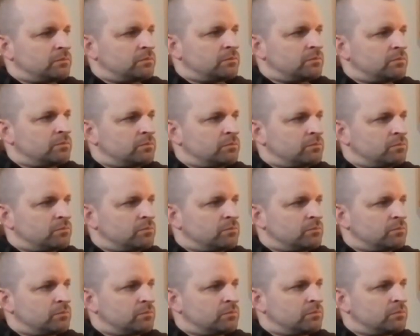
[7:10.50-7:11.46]

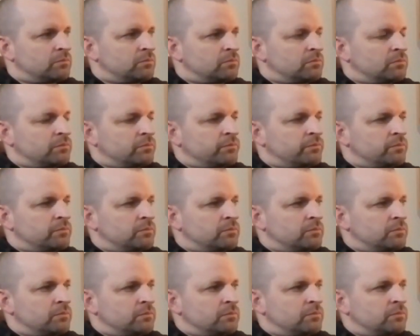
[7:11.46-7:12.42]

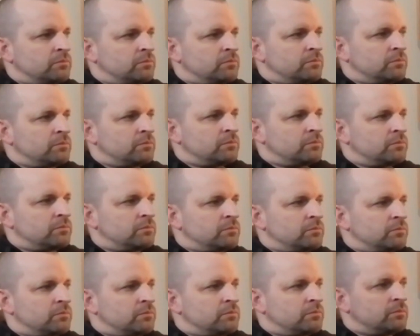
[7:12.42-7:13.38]

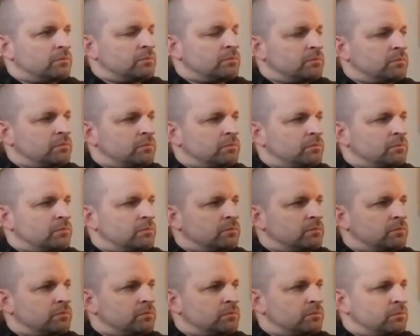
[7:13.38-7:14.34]

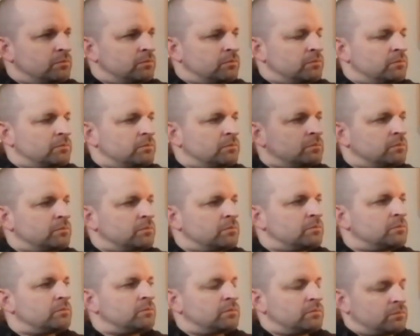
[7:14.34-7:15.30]

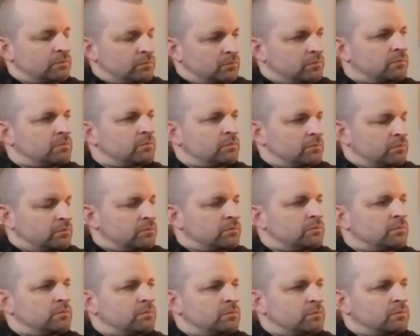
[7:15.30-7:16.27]

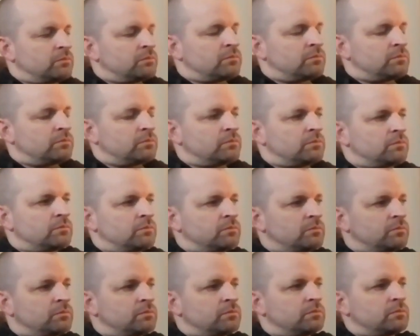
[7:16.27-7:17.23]

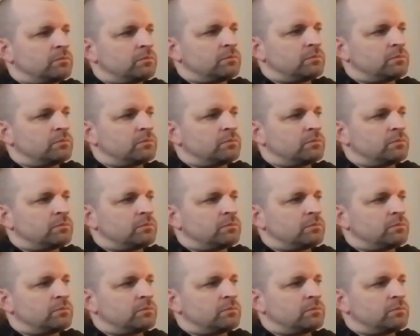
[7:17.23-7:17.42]
No words are spoken by the person on screen.